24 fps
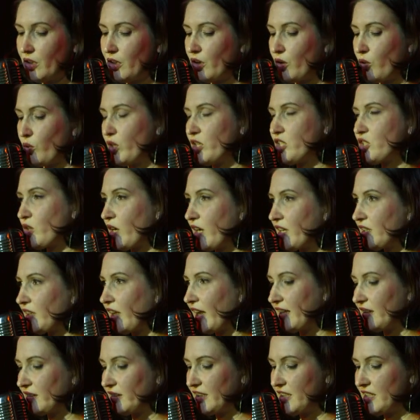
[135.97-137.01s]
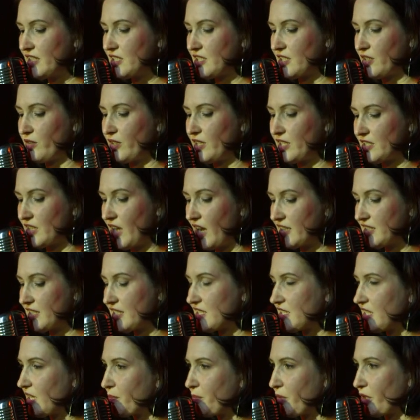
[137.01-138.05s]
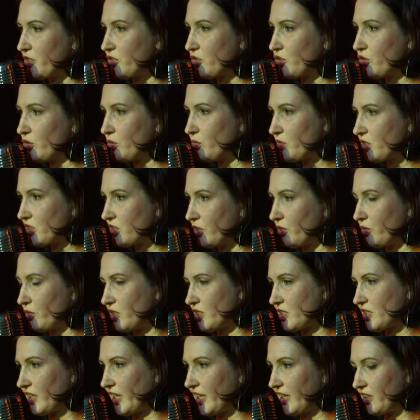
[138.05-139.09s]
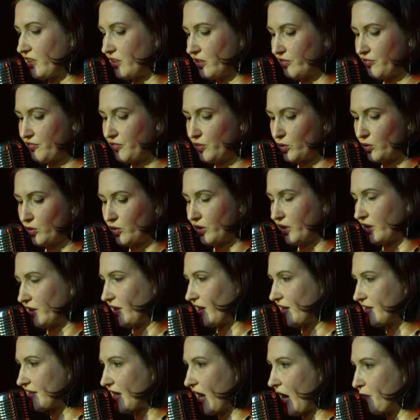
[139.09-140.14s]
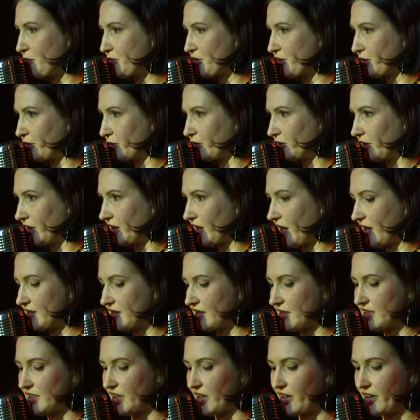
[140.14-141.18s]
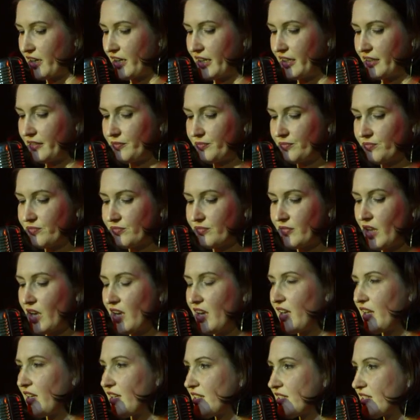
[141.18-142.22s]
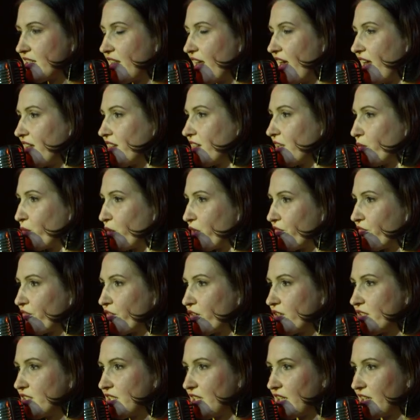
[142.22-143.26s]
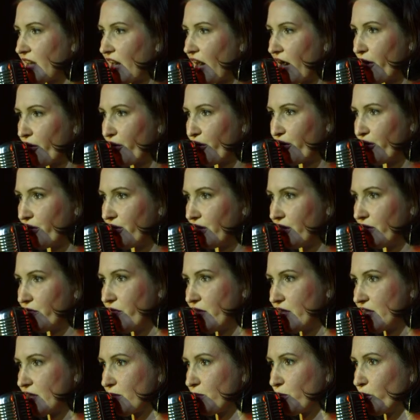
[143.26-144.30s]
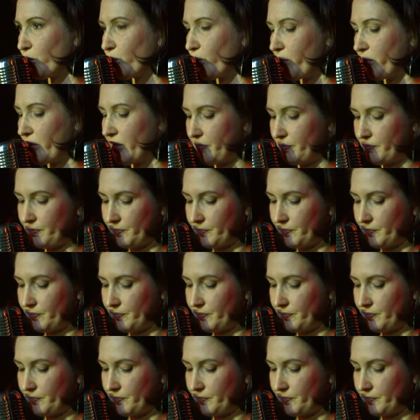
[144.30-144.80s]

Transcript: We tread lightly so as not to step on tombstones laid in the floor unless absolutely necessary. It is then that we first encounter the invisible woman.